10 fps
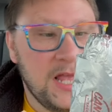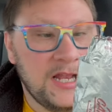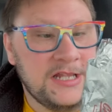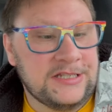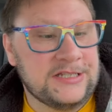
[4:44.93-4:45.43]

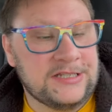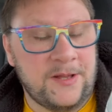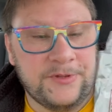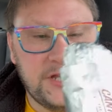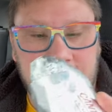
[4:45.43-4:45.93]
Now, this is
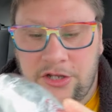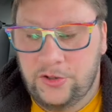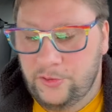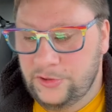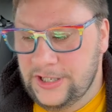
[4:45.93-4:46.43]
something
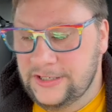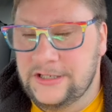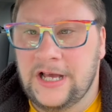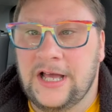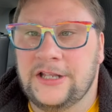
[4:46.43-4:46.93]
new that
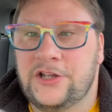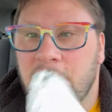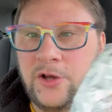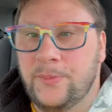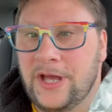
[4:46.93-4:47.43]

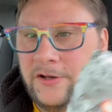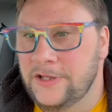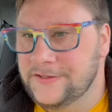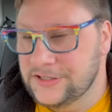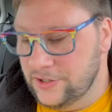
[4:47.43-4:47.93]
Taco Bell
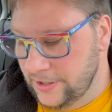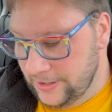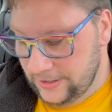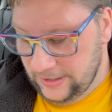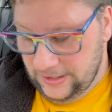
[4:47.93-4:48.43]
has
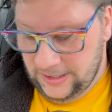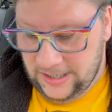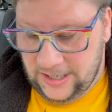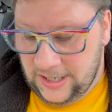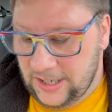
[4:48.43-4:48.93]
started
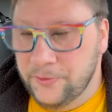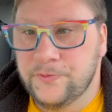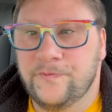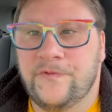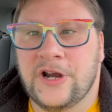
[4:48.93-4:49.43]

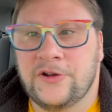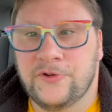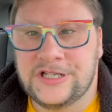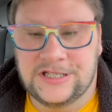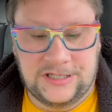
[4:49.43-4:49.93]
very
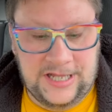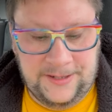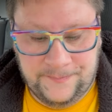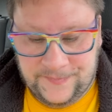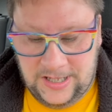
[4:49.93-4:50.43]

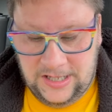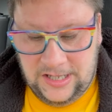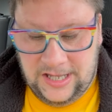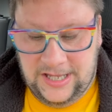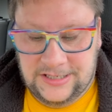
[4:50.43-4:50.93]
recently.
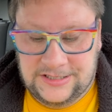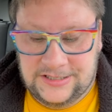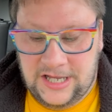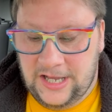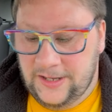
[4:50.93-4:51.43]
It's
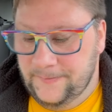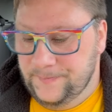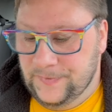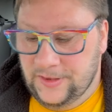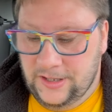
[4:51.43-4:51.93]

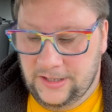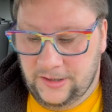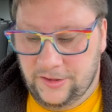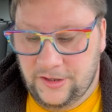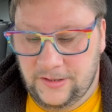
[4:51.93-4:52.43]

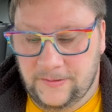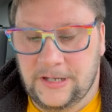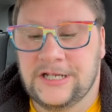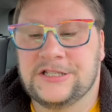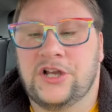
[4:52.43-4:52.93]

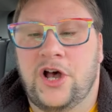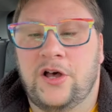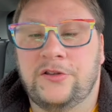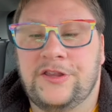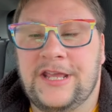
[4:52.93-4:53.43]

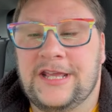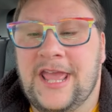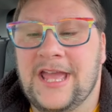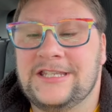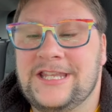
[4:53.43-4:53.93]
called the
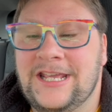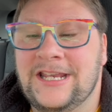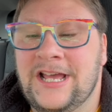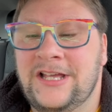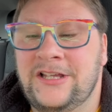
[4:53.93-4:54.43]

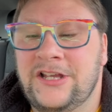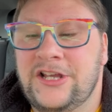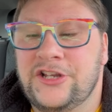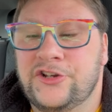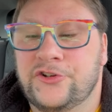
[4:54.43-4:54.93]
Cantina
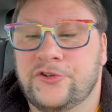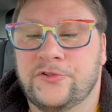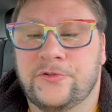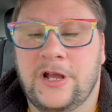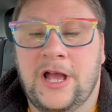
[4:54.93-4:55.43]

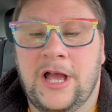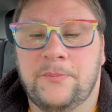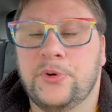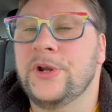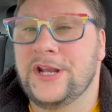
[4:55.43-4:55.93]

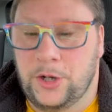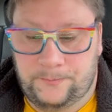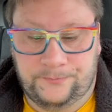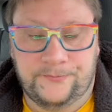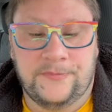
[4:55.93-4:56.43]
Burrito.
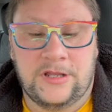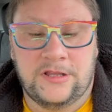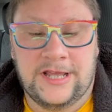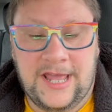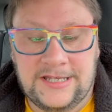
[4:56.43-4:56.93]

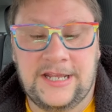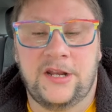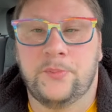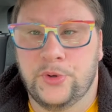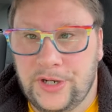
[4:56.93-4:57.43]
The
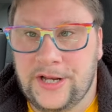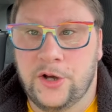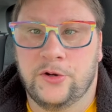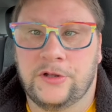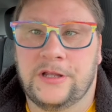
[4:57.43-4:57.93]
Cantina
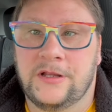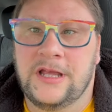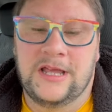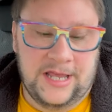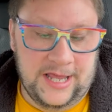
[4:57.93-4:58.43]
Burrito.
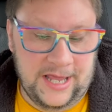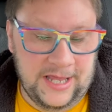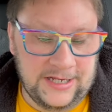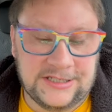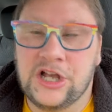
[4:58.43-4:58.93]

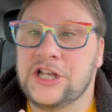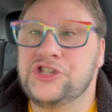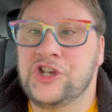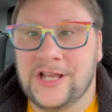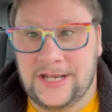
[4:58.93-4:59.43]
And it's got
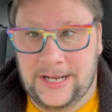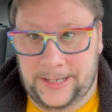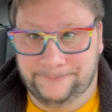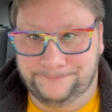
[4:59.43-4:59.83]
chicken in it.